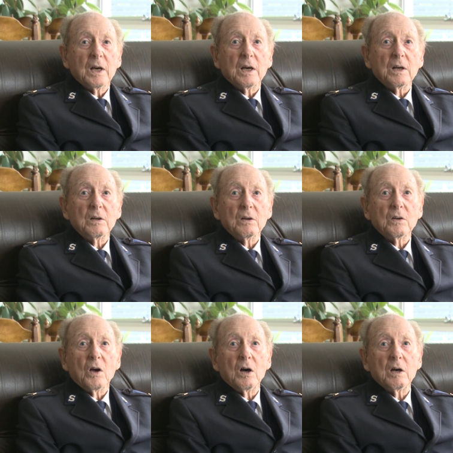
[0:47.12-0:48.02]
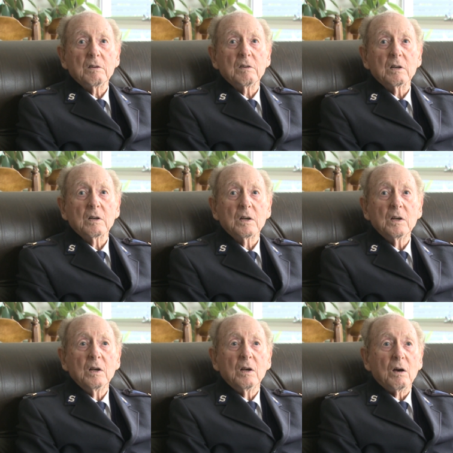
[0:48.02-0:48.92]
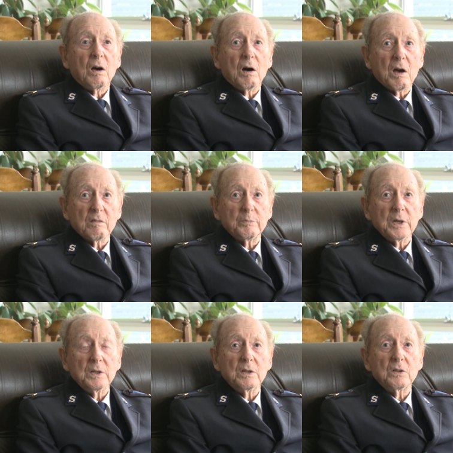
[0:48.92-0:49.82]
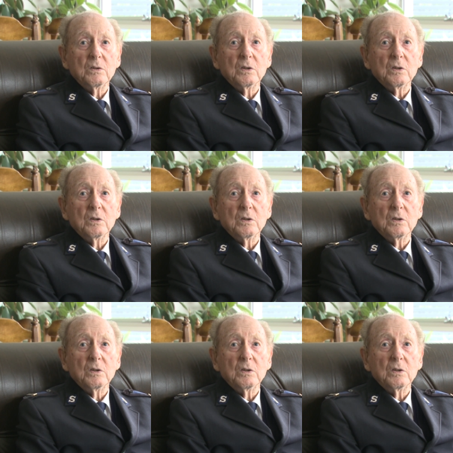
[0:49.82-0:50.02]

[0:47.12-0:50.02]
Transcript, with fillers: And I, I have been the,